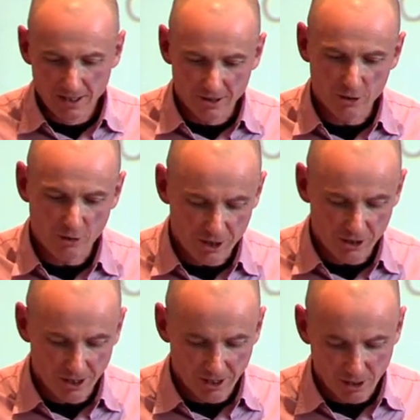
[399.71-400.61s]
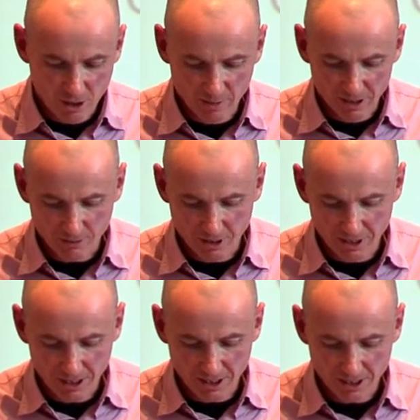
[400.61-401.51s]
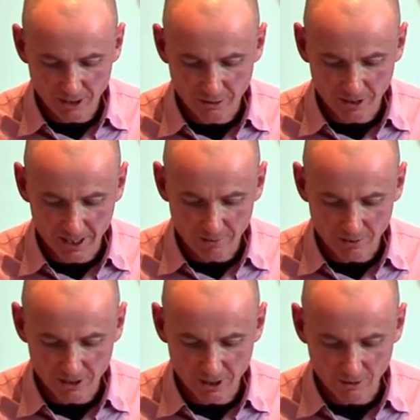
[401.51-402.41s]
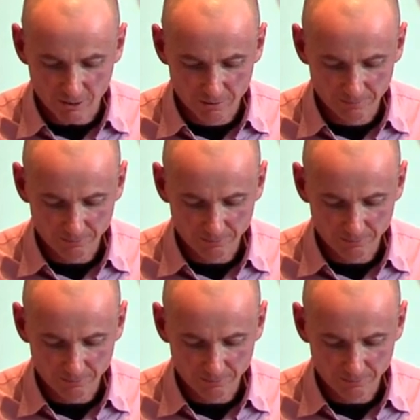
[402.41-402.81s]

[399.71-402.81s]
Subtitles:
the tragedy of the commons won't necessarily result.